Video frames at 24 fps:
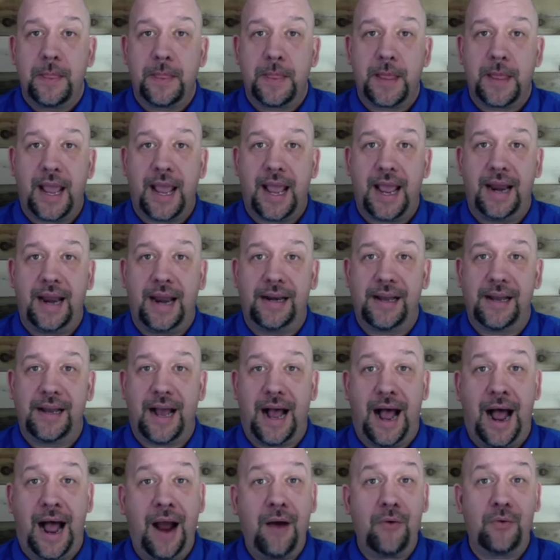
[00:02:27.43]
And
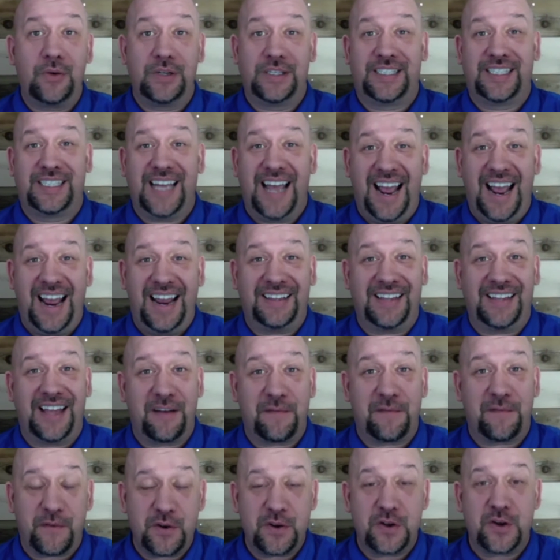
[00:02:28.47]
I would say, like,
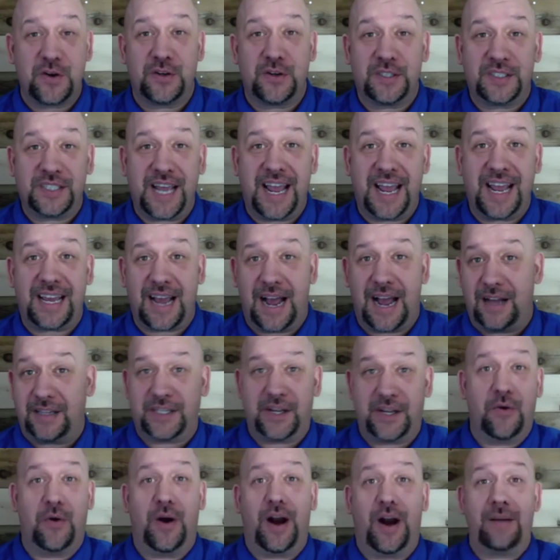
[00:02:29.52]
for your sake, I'll
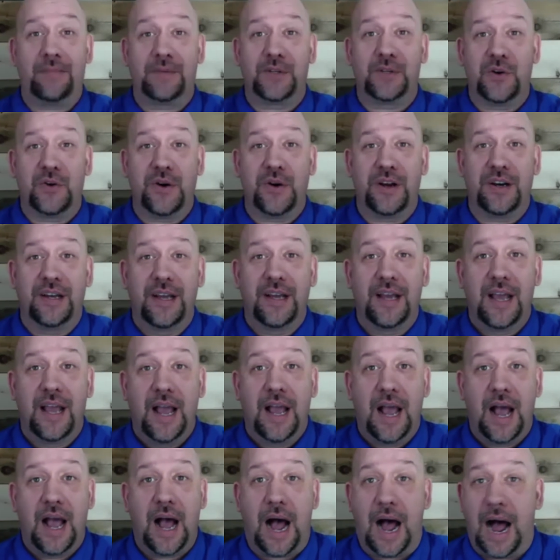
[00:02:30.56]
tell you what I'm doing.
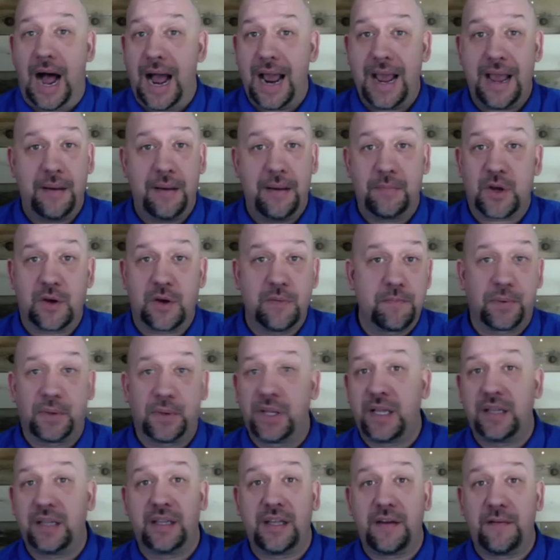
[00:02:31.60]
I am
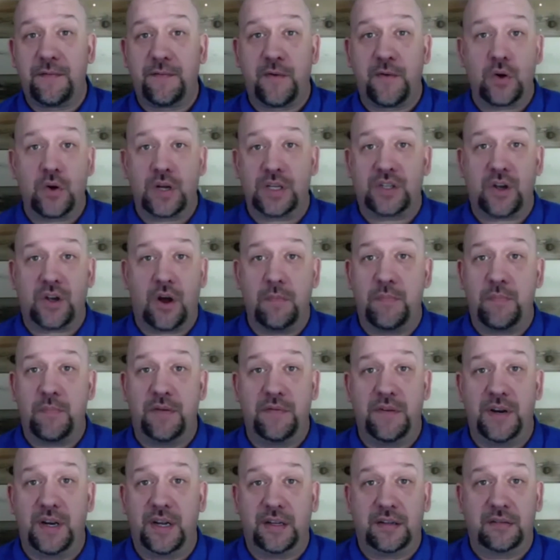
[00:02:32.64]
completely focused on
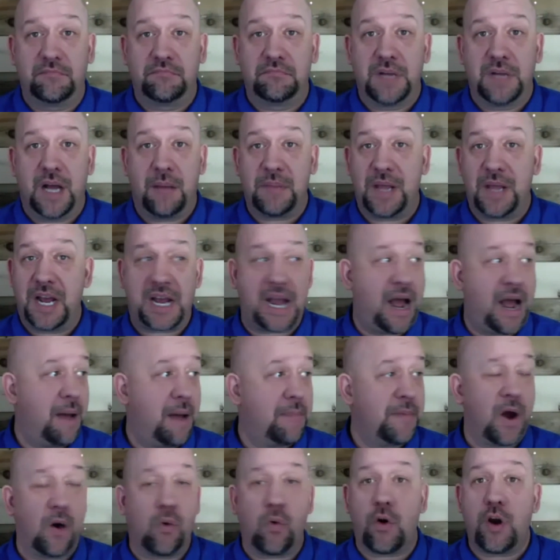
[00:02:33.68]
pivoting. I'm like, I'm
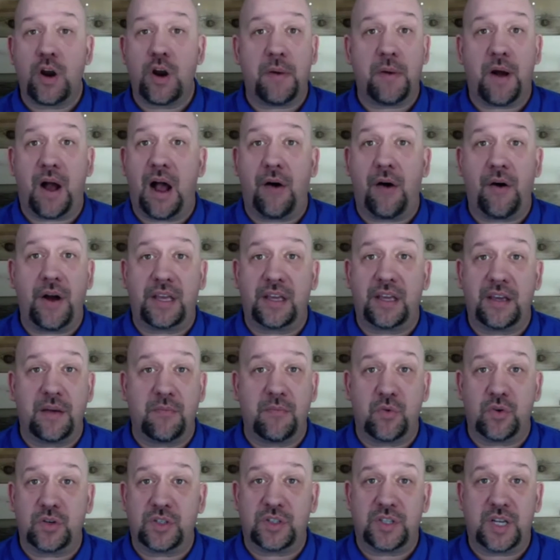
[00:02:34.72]
not worrying about how I can get
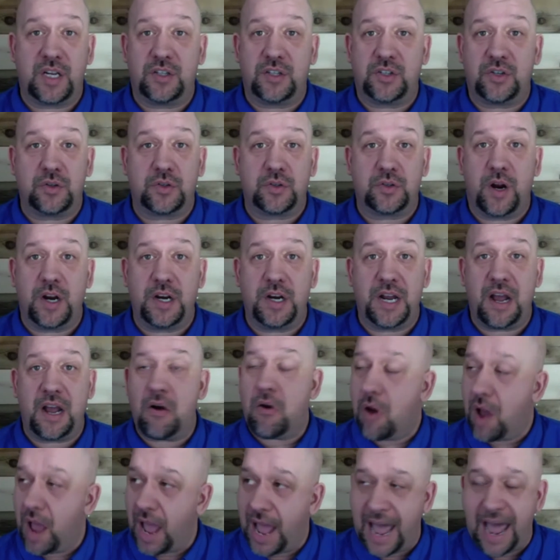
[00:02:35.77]
more stage shows right
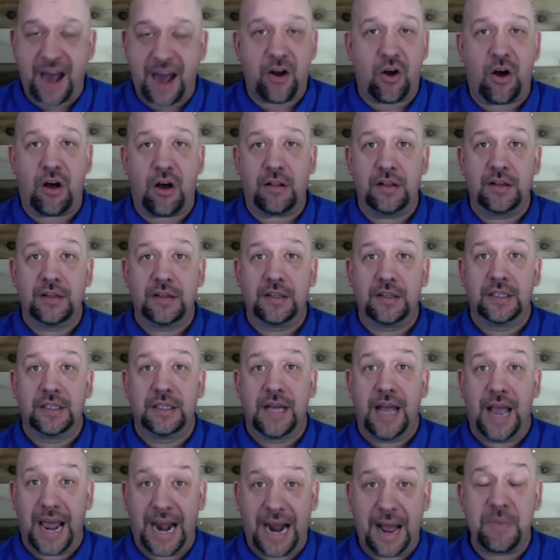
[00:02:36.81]
now at all.
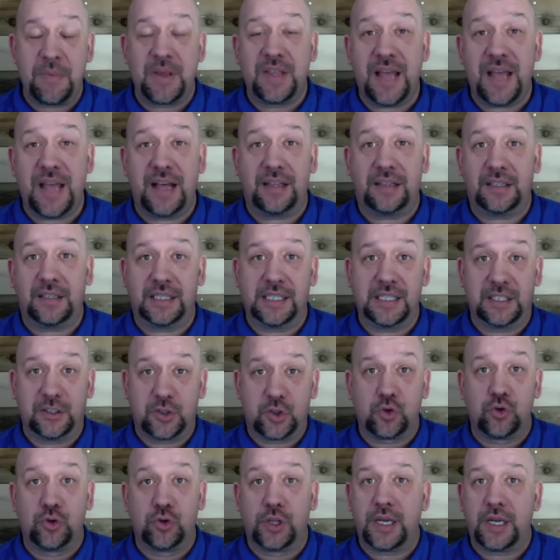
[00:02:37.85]
And I mean that
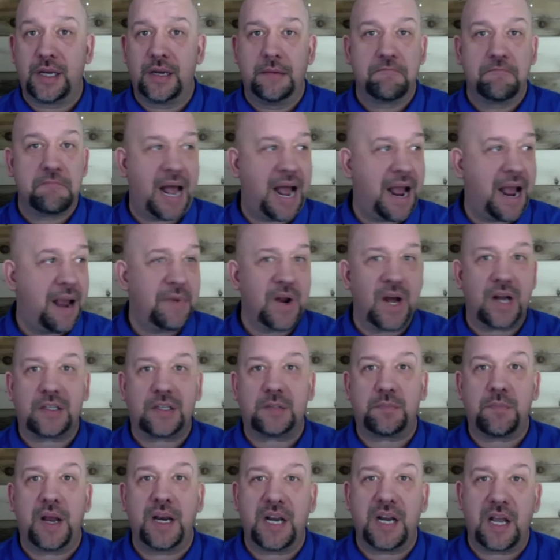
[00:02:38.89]
truly. I am not
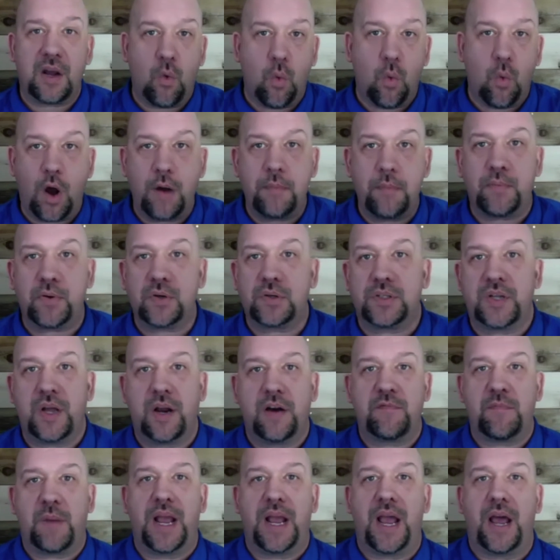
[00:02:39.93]
spending 1%
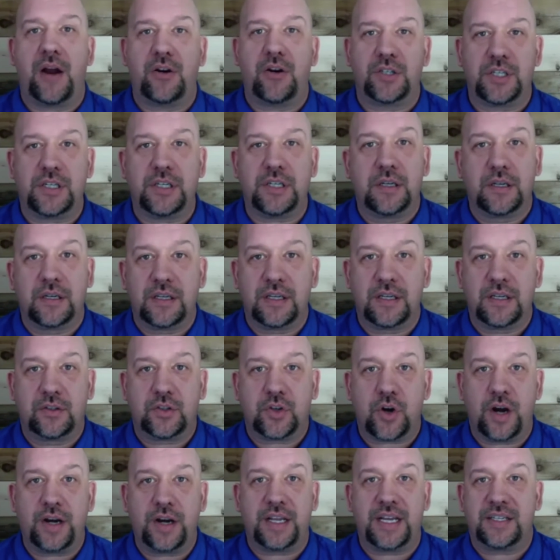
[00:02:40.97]
of my energy
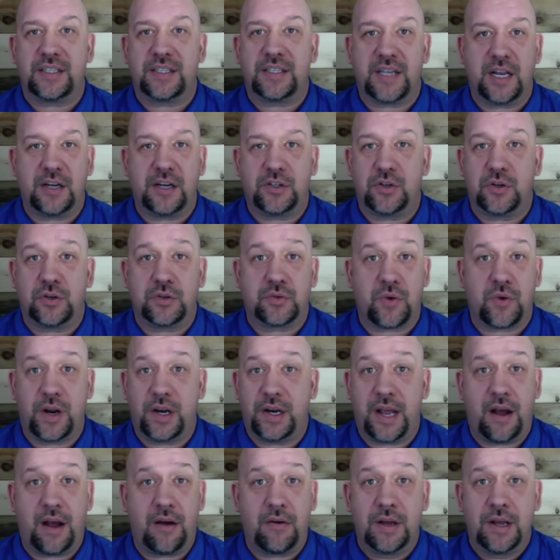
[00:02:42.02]
trying to get stage shows right
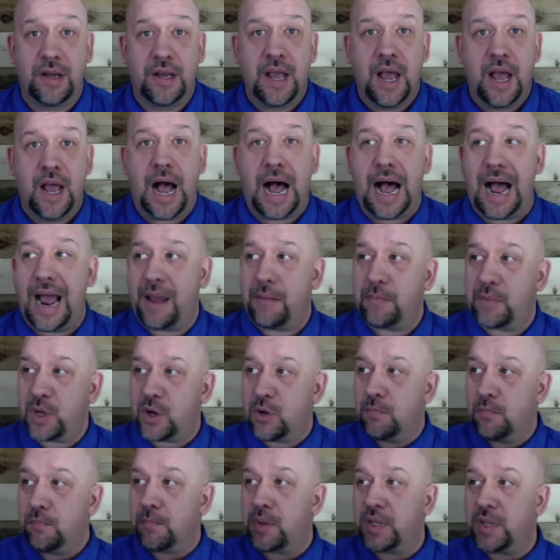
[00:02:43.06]
now. I am
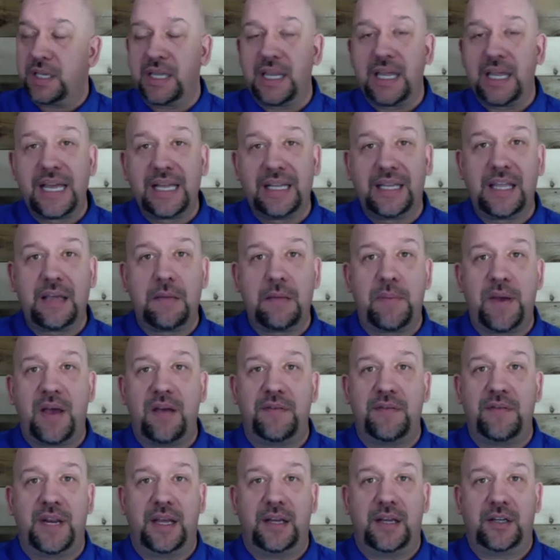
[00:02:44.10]
completely
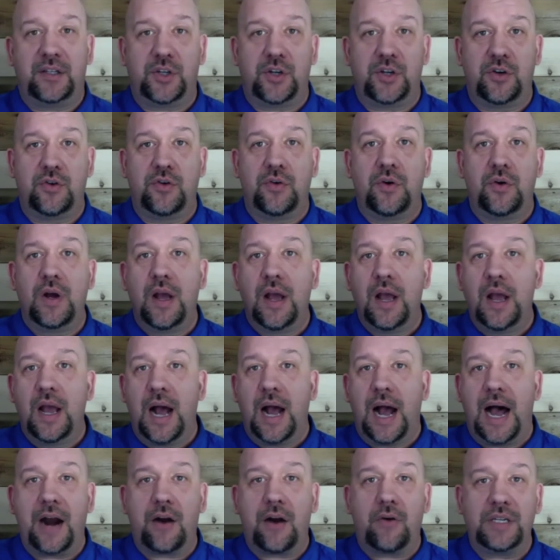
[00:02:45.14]
pivoting to,
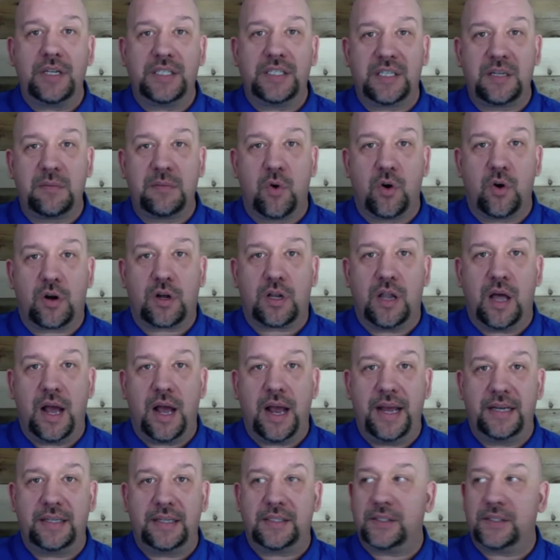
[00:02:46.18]
how do I see more
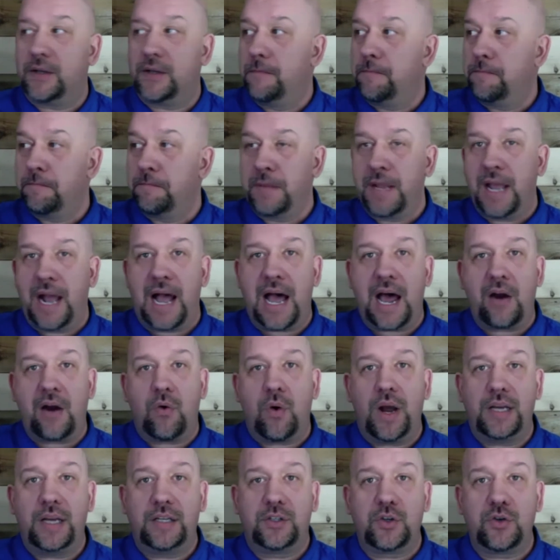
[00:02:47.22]
clients? How do
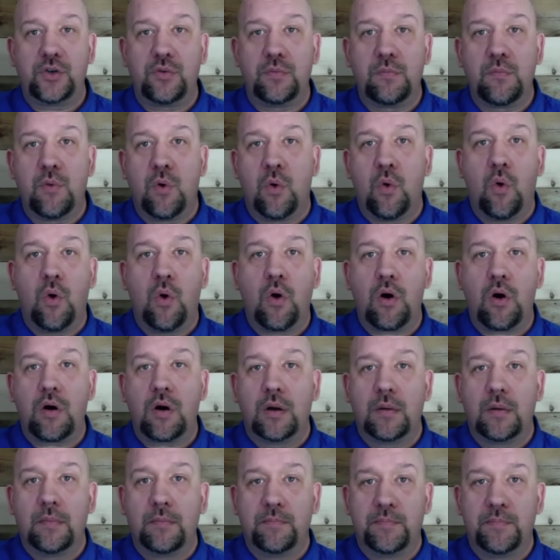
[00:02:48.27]
I do more
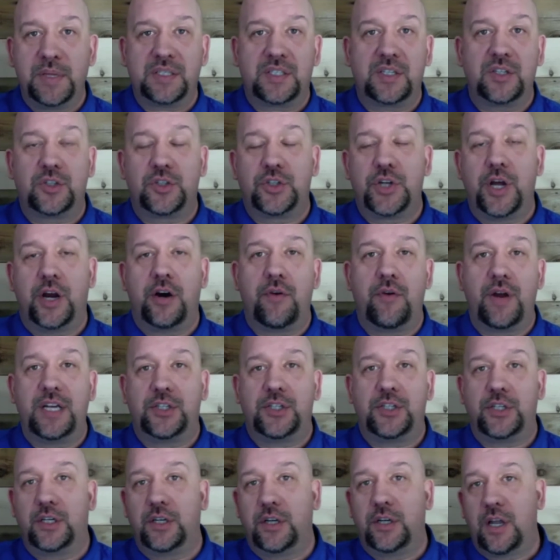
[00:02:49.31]
business
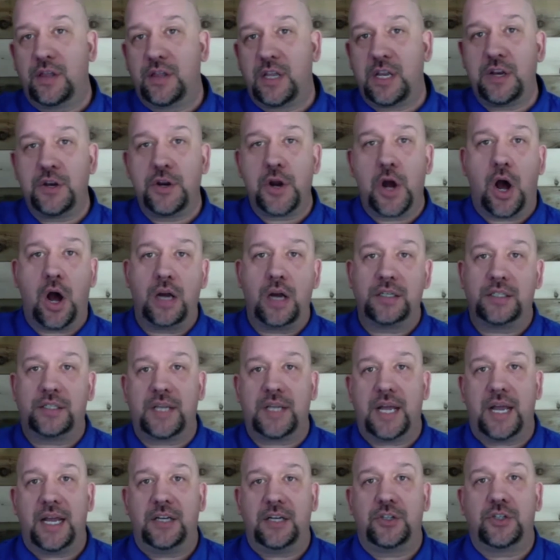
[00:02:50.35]
generation in the
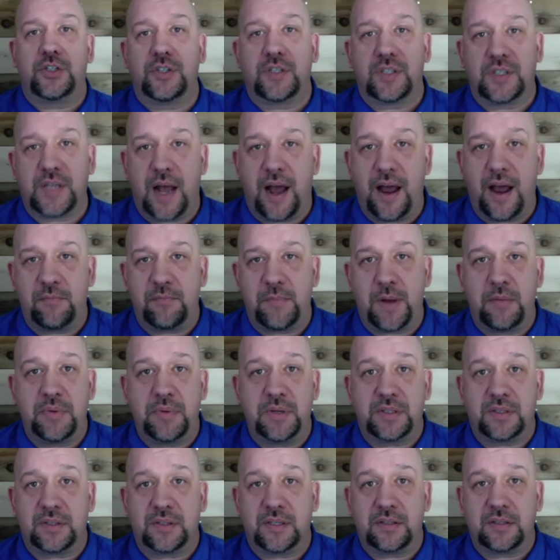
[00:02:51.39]
non-stage side of my
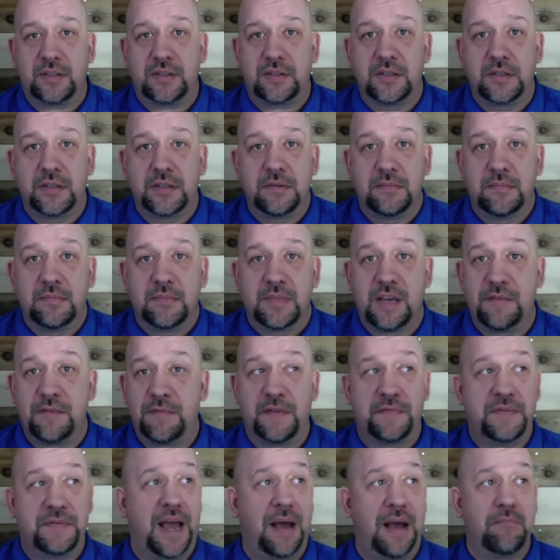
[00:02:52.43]
business? Even
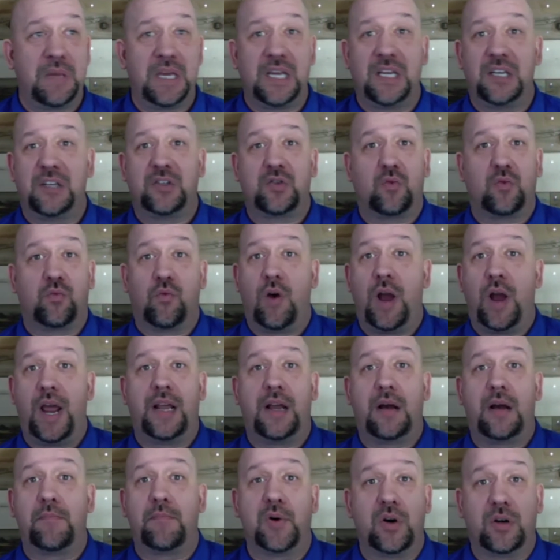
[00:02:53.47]
if that means writing
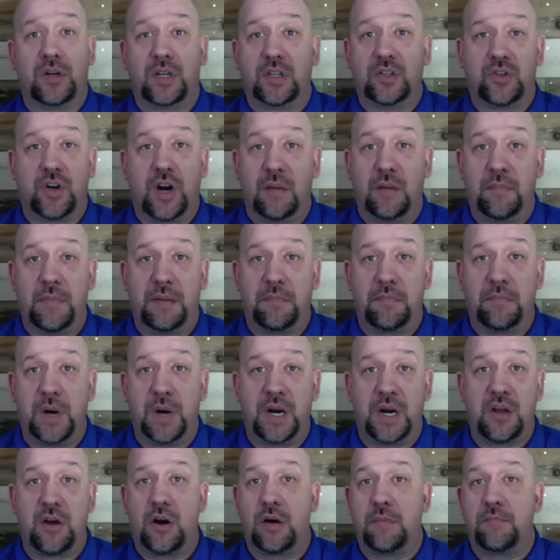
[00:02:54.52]
a book and trying to make
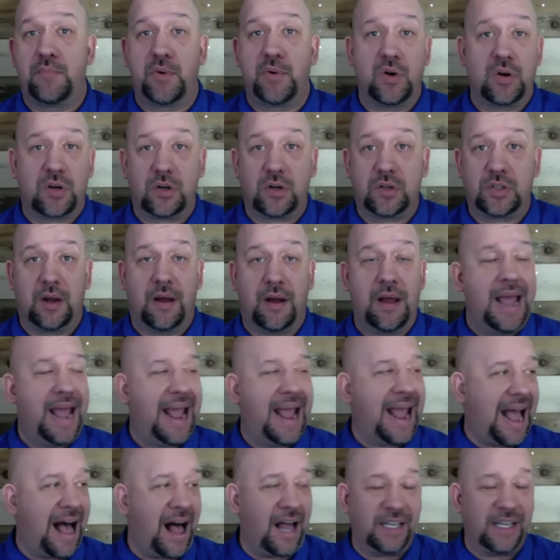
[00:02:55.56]
money on a book or something,
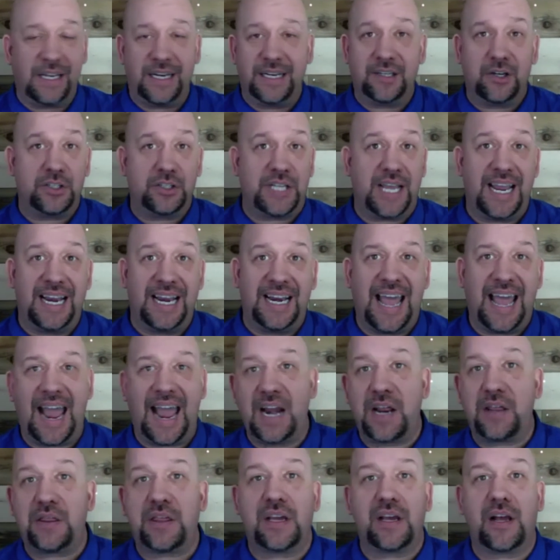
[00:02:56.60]
I'll entertain
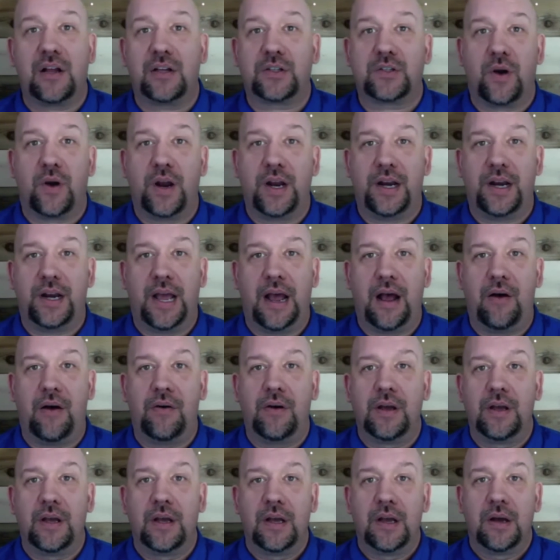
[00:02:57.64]
anything else right now,
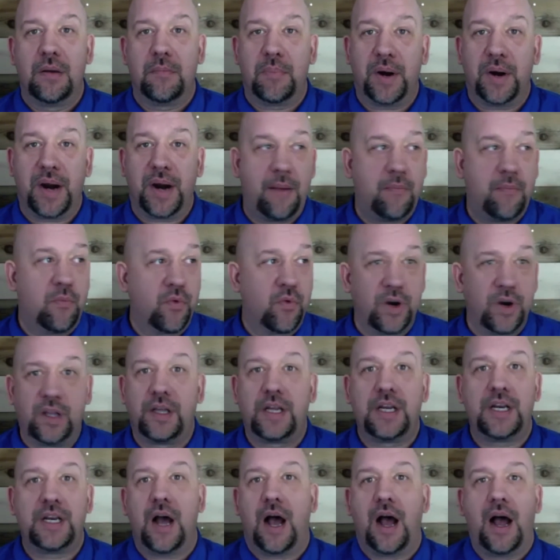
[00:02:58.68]
but I'm
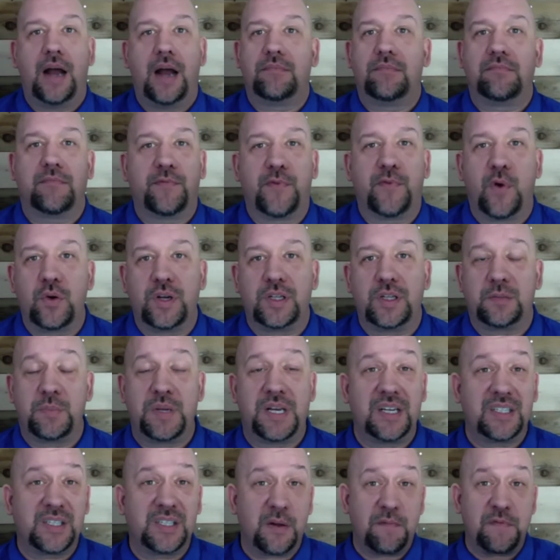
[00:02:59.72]
really not focused.
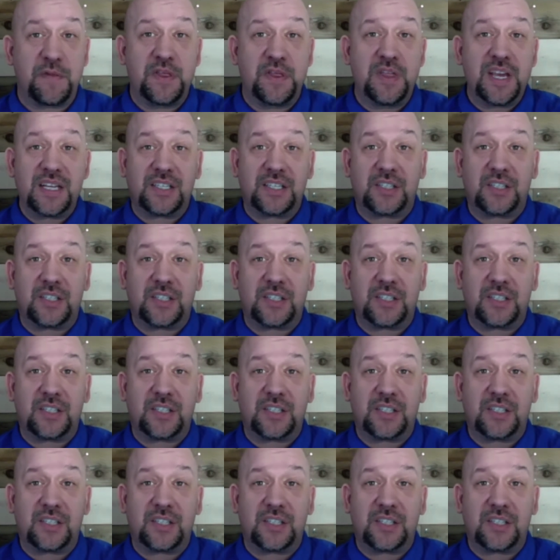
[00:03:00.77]
Because if this